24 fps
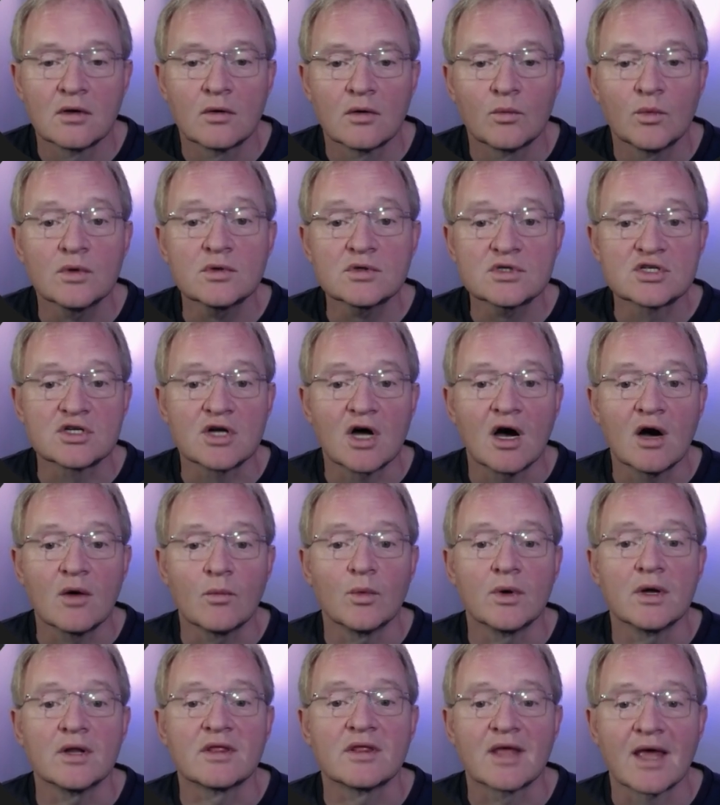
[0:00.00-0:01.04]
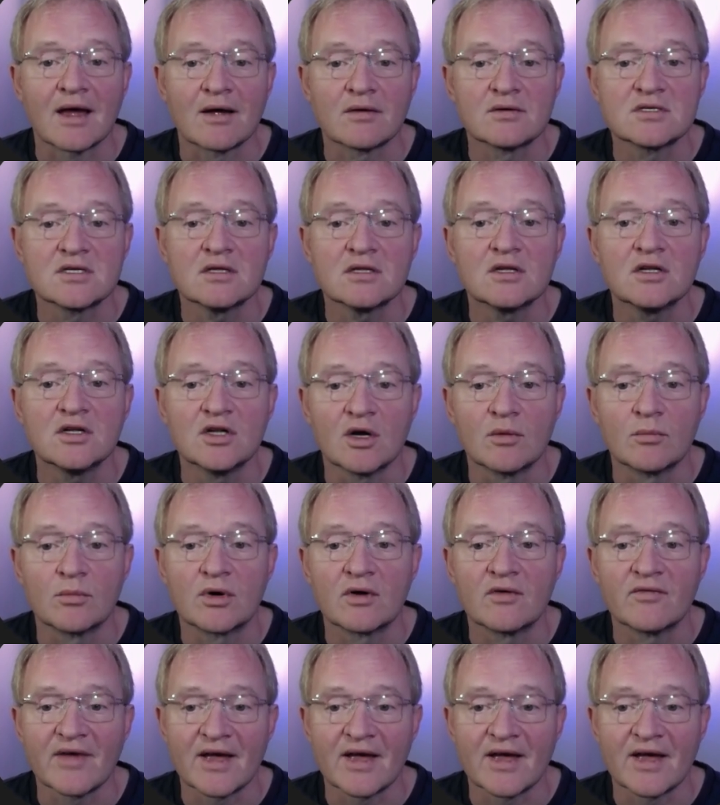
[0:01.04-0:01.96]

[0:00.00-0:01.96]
We'll start with counting the number of